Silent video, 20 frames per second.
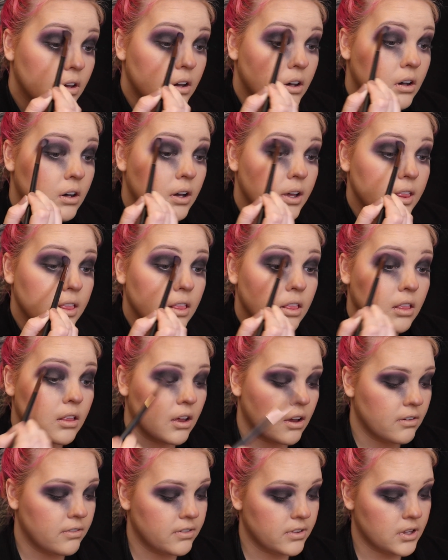Oh, I
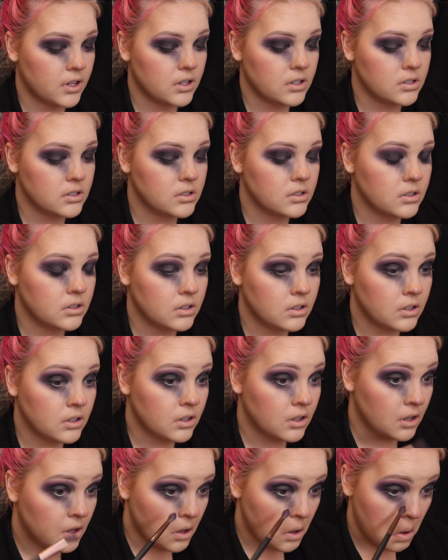love this.
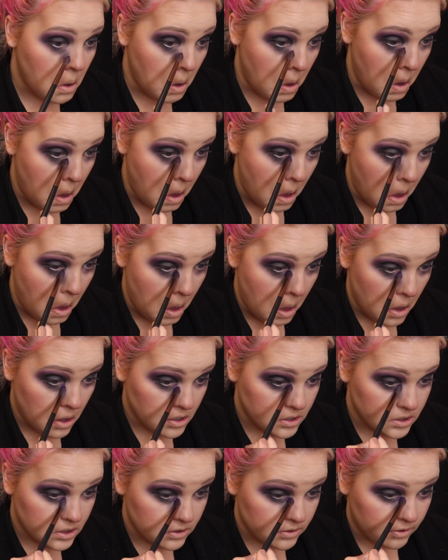
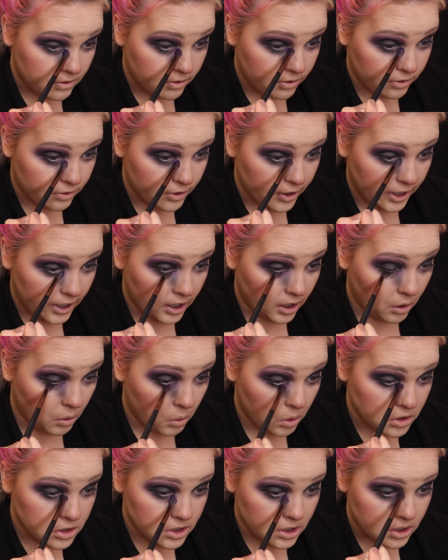This is freaking
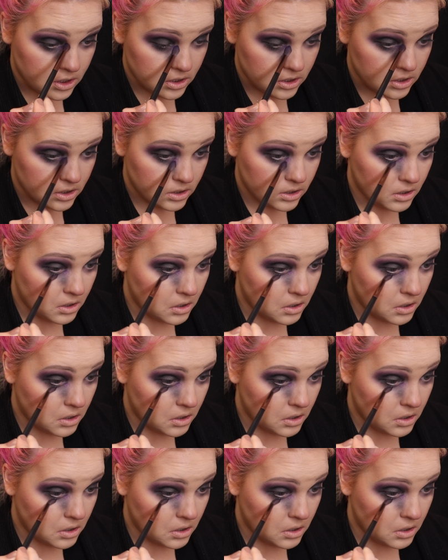gorgeous.